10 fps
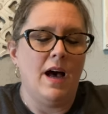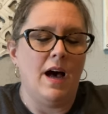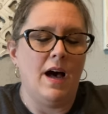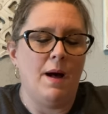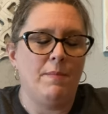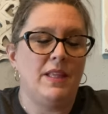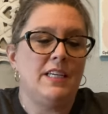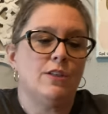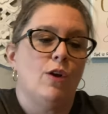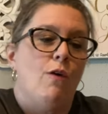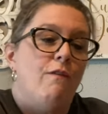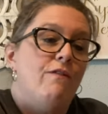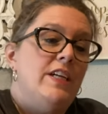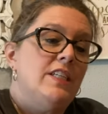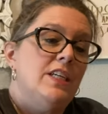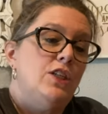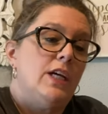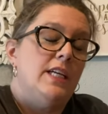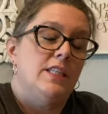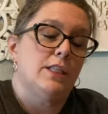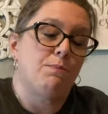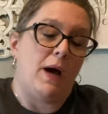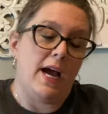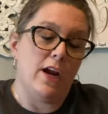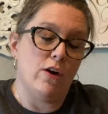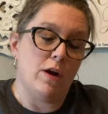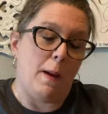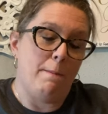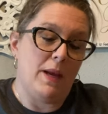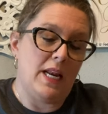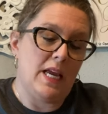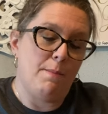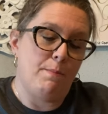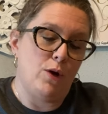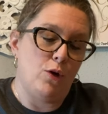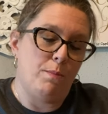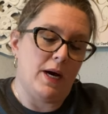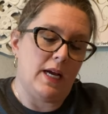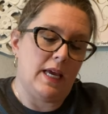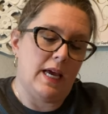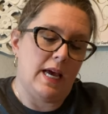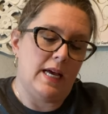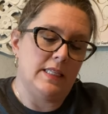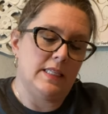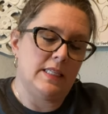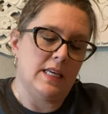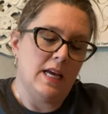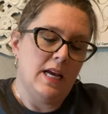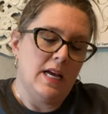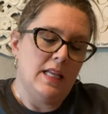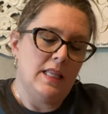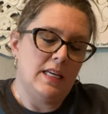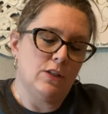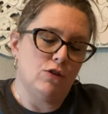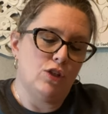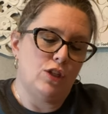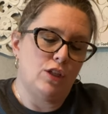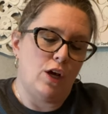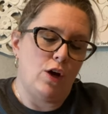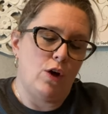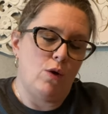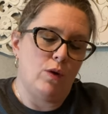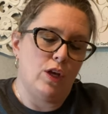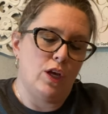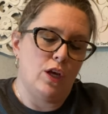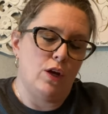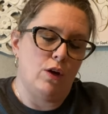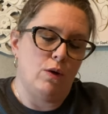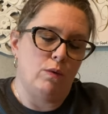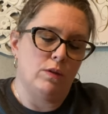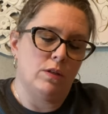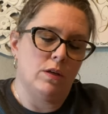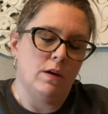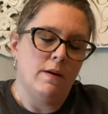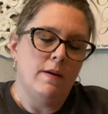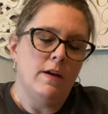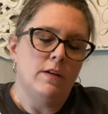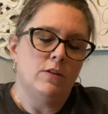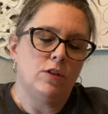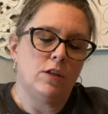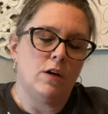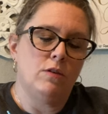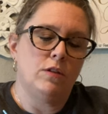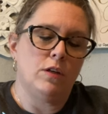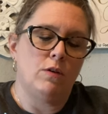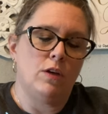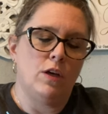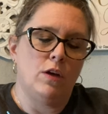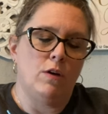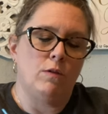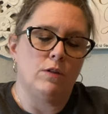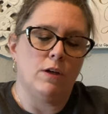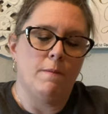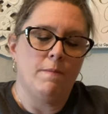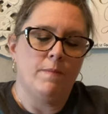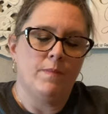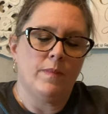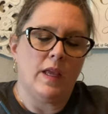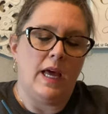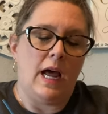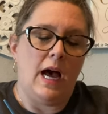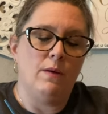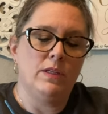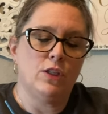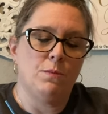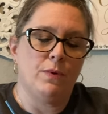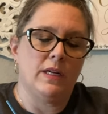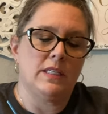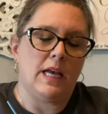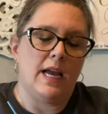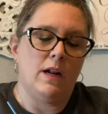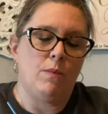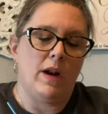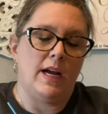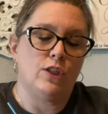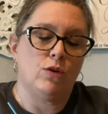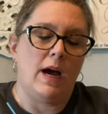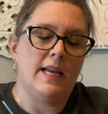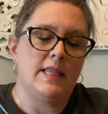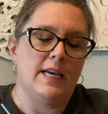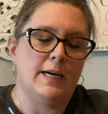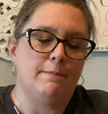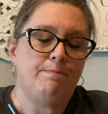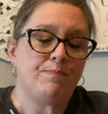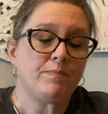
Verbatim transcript: um, these little vintage inspired mini boo buckets. These are so cute. So, so cute. And I was super excited when I tried them.